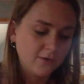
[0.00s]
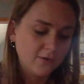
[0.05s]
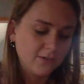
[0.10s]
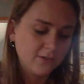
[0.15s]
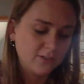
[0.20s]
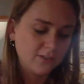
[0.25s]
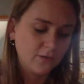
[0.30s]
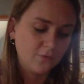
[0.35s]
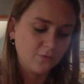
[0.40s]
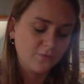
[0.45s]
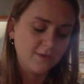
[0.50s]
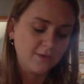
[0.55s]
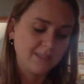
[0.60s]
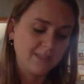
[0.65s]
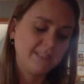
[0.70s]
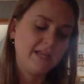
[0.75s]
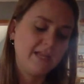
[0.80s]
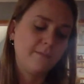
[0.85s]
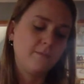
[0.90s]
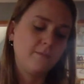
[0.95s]
So for
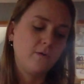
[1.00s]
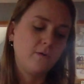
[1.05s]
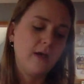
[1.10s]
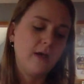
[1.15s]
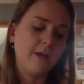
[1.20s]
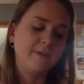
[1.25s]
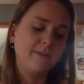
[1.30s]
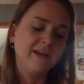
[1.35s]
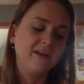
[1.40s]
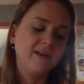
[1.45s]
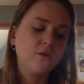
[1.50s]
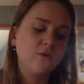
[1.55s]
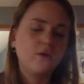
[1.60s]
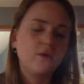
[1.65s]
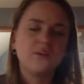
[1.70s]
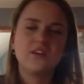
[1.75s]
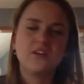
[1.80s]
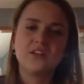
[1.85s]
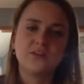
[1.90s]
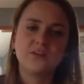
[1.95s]
example, how many
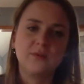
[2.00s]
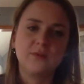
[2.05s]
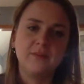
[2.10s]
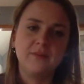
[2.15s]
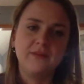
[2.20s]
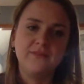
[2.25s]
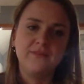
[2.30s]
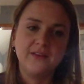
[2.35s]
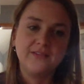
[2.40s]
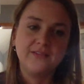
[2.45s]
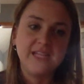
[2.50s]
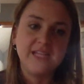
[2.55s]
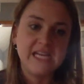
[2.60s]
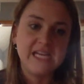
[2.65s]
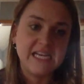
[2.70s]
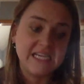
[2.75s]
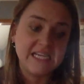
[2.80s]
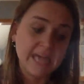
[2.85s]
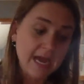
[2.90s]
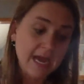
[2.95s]
quarters would be
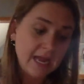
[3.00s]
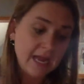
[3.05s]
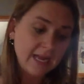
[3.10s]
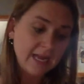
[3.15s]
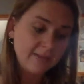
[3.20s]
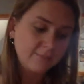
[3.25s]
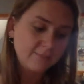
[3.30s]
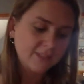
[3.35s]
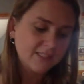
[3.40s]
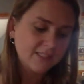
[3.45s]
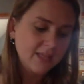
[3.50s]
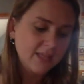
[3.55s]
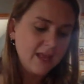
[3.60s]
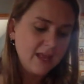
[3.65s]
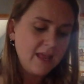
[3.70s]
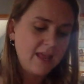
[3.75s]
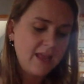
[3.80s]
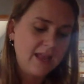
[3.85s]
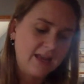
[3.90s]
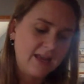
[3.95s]
15 dimes
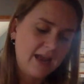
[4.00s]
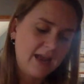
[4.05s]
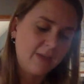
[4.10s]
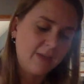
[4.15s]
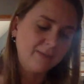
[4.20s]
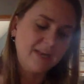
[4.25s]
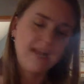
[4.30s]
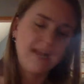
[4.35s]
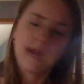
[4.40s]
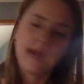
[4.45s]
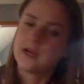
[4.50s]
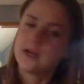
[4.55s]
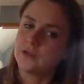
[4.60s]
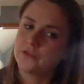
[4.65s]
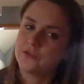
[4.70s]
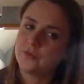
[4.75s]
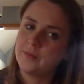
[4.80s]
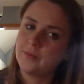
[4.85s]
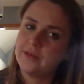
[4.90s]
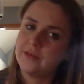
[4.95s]
and how many nickels
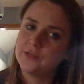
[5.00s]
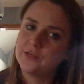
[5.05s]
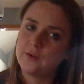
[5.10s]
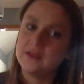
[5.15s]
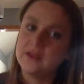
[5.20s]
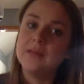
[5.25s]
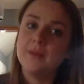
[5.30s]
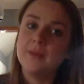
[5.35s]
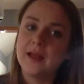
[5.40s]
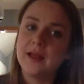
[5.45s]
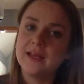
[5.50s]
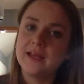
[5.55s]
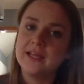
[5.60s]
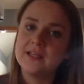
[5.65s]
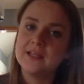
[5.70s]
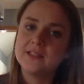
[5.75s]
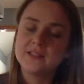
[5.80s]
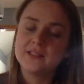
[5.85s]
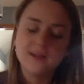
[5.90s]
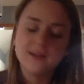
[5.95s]
would be 20
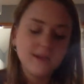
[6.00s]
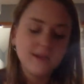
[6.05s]
pennies.